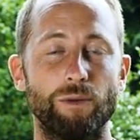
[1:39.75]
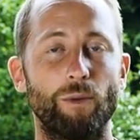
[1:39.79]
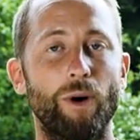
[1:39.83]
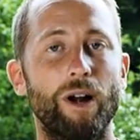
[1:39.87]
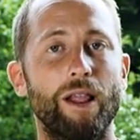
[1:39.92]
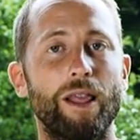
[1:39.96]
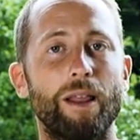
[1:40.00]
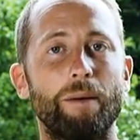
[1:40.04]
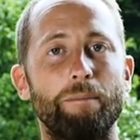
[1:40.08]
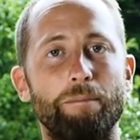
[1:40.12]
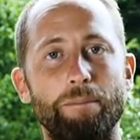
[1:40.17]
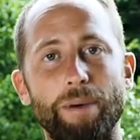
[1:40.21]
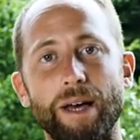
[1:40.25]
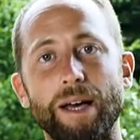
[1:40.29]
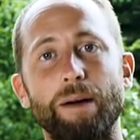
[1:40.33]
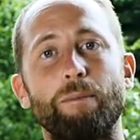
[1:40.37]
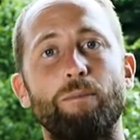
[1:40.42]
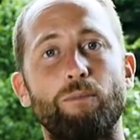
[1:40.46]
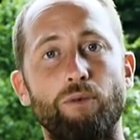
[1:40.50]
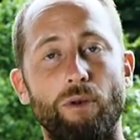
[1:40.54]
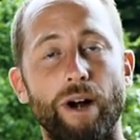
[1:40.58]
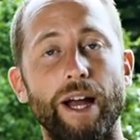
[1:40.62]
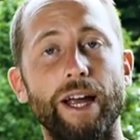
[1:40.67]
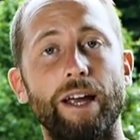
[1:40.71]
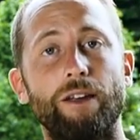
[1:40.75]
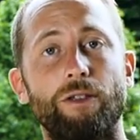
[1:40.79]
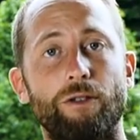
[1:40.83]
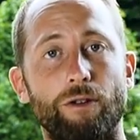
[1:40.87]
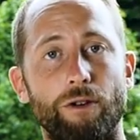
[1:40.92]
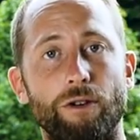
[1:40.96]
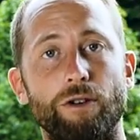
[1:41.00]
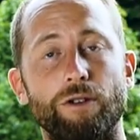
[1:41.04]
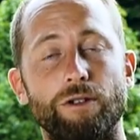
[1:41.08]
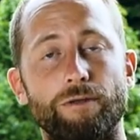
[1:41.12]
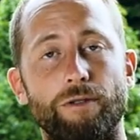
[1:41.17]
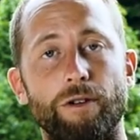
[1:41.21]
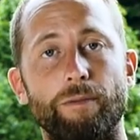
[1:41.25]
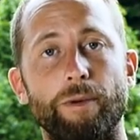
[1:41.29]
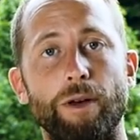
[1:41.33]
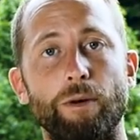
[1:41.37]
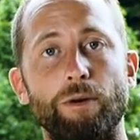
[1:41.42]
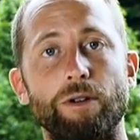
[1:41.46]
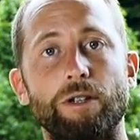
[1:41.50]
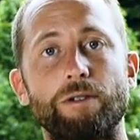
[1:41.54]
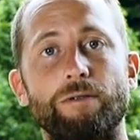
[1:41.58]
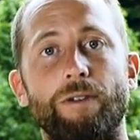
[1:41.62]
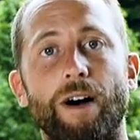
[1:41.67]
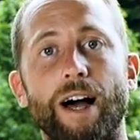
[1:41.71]
One of the big breakthroughs for me
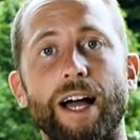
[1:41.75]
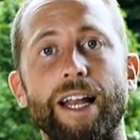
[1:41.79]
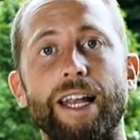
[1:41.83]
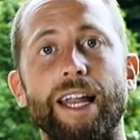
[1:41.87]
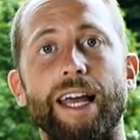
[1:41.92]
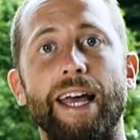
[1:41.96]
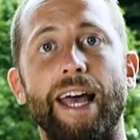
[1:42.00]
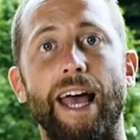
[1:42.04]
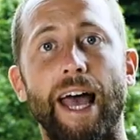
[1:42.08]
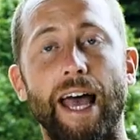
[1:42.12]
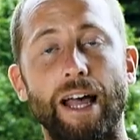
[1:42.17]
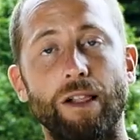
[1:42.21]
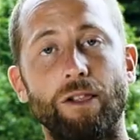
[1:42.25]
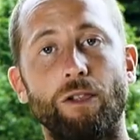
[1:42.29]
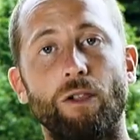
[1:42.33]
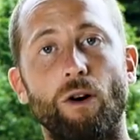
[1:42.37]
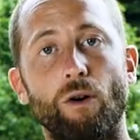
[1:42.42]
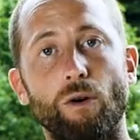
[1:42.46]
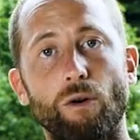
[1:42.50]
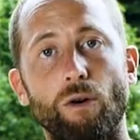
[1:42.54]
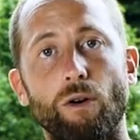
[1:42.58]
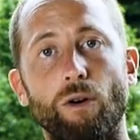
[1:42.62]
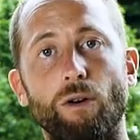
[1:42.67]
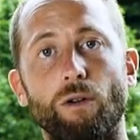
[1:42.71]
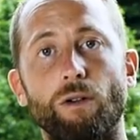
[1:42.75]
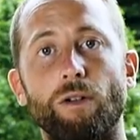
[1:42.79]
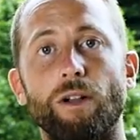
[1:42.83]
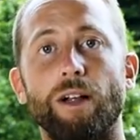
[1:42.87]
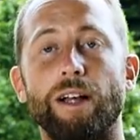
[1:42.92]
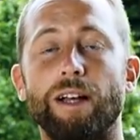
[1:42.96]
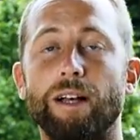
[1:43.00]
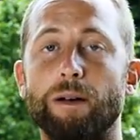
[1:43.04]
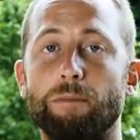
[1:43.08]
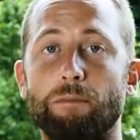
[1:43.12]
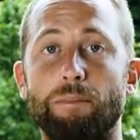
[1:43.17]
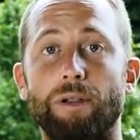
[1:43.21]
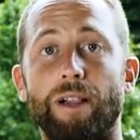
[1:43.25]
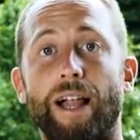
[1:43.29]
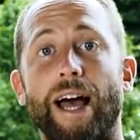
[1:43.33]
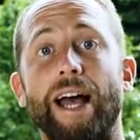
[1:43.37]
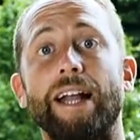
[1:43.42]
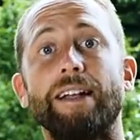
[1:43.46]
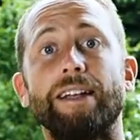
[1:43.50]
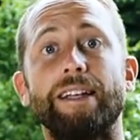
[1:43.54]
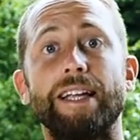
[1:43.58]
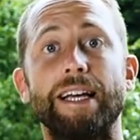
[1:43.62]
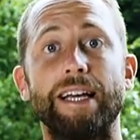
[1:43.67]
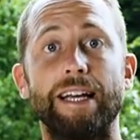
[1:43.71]
was finding a local
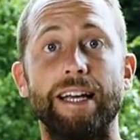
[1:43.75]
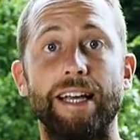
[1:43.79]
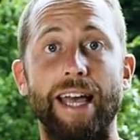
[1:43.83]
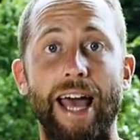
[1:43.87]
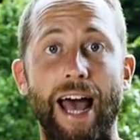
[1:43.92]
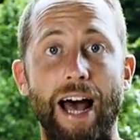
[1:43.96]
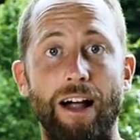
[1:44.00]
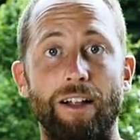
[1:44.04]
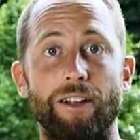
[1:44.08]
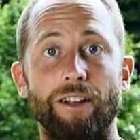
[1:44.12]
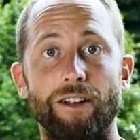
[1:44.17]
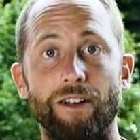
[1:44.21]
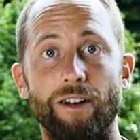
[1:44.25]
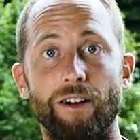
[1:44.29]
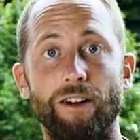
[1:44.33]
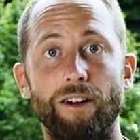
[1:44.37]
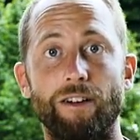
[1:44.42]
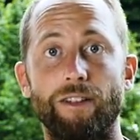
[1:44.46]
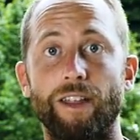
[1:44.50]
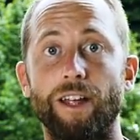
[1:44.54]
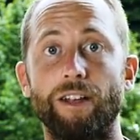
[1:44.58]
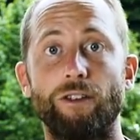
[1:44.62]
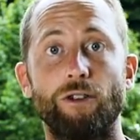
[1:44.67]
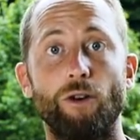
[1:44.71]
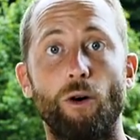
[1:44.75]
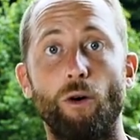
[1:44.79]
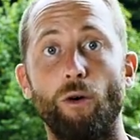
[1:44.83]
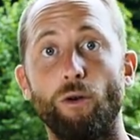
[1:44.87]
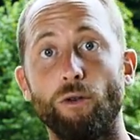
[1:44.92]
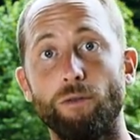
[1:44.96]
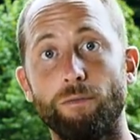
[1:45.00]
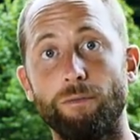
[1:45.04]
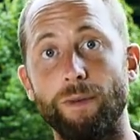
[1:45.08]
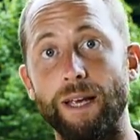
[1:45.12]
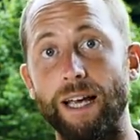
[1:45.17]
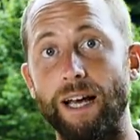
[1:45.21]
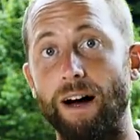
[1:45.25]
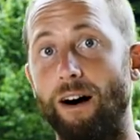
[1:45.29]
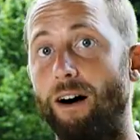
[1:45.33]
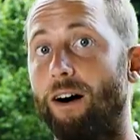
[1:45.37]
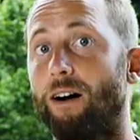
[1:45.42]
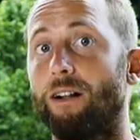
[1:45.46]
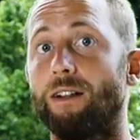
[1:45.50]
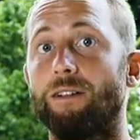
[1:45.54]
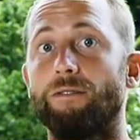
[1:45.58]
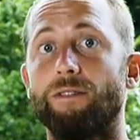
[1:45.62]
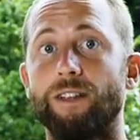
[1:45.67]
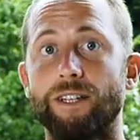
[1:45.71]
planting calendar that told me
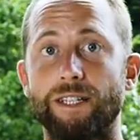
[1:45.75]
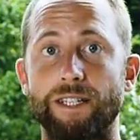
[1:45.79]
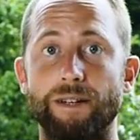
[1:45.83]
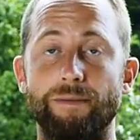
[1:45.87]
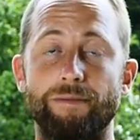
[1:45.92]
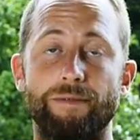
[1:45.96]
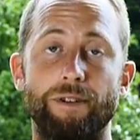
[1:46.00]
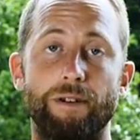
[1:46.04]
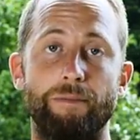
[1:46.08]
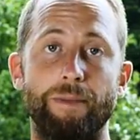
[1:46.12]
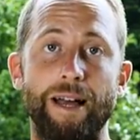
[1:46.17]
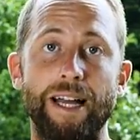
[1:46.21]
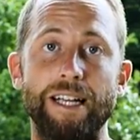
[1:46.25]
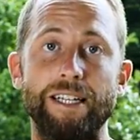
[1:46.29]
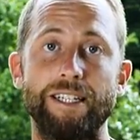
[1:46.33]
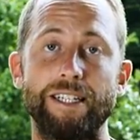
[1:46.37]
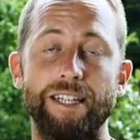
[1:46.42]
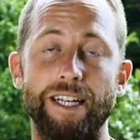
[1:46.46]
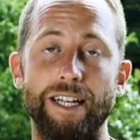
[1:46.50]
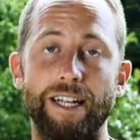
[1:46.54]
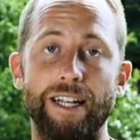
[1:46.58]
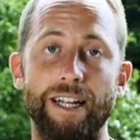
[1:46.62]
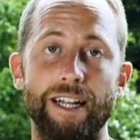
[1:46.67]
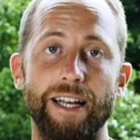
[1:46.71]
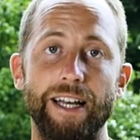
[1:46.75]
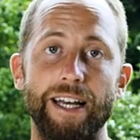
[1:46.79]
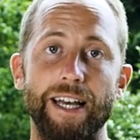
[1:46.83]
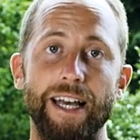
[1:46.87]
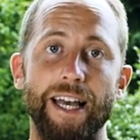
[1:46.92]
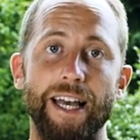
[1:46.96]
all of this information.